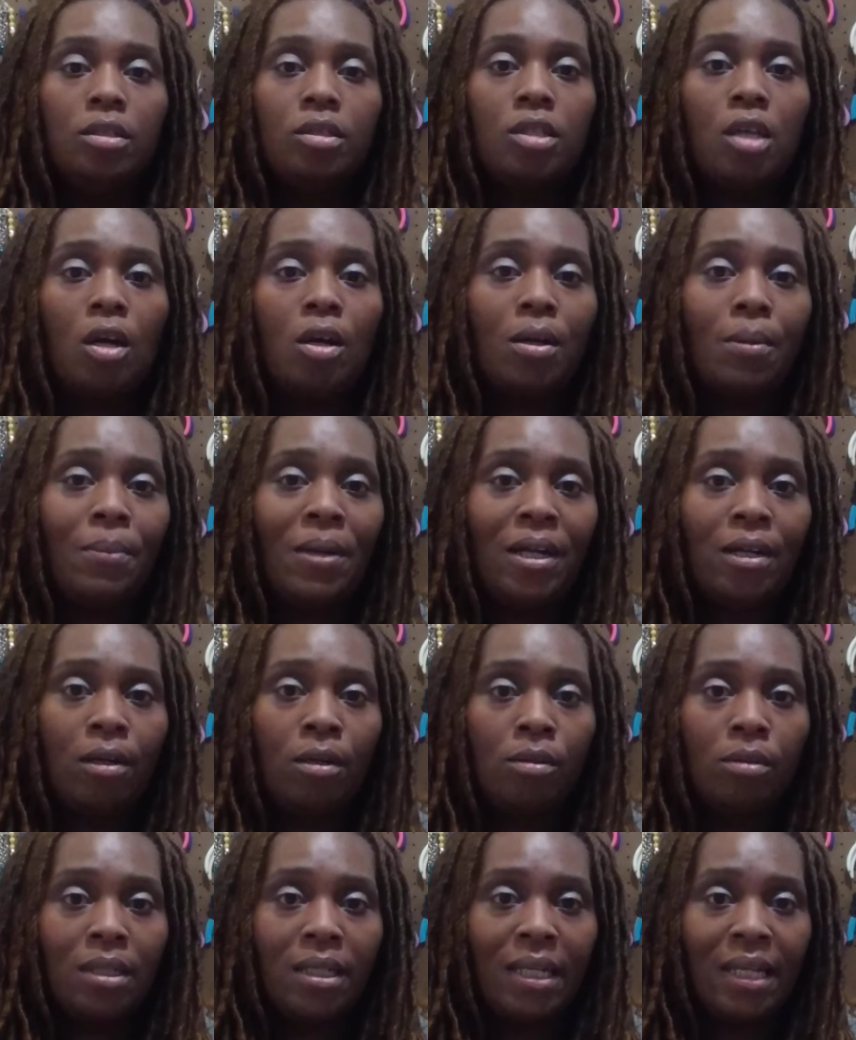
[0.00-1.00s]
Talk
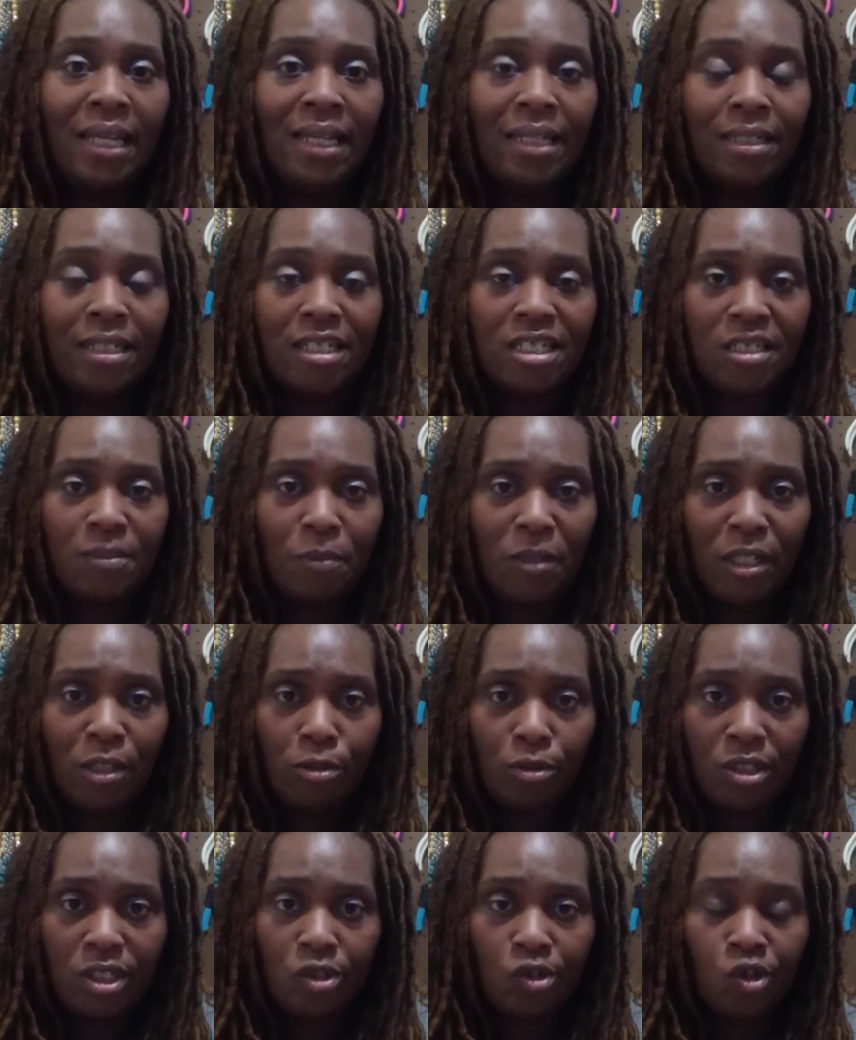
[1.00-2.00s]
about an
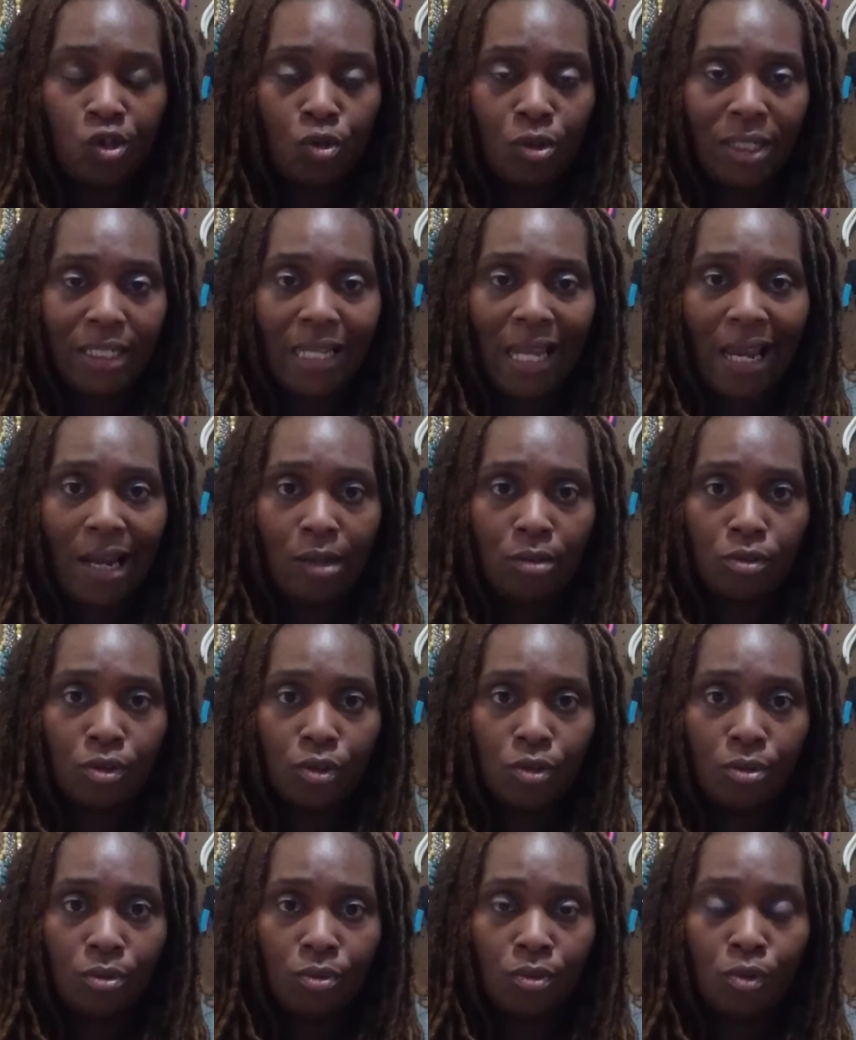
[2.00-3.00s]
experience you
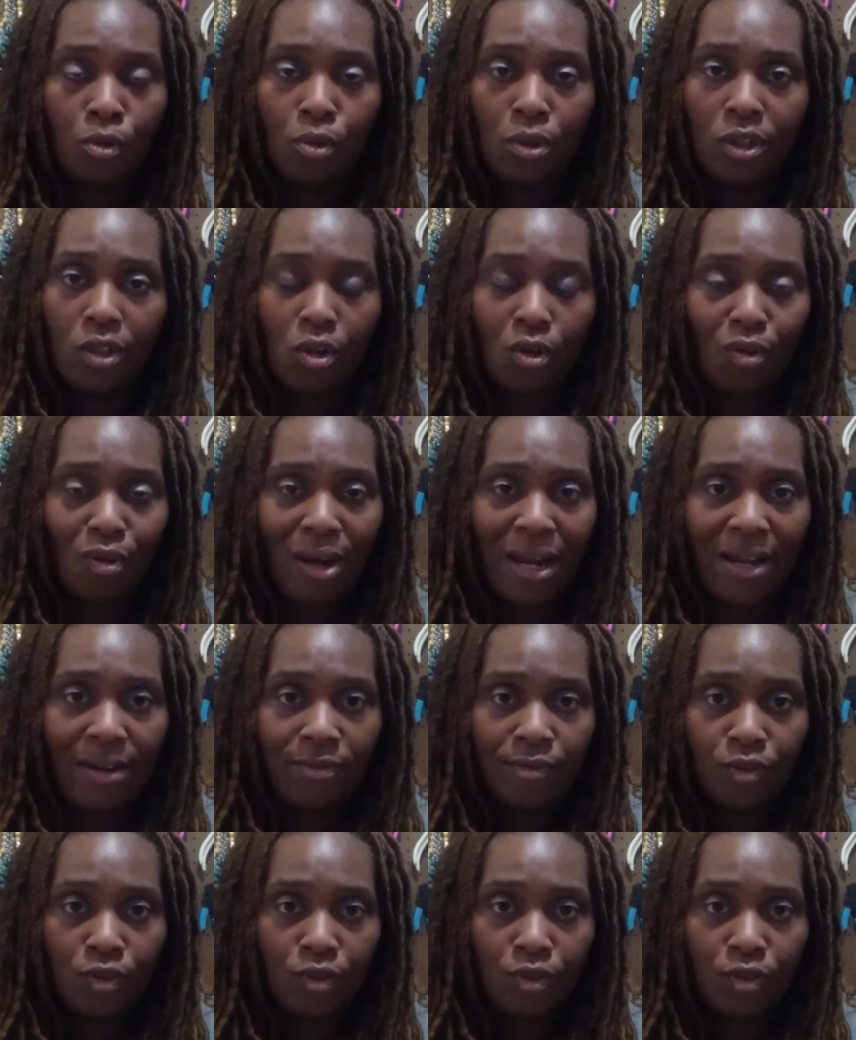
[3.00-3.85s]
encountered during your craft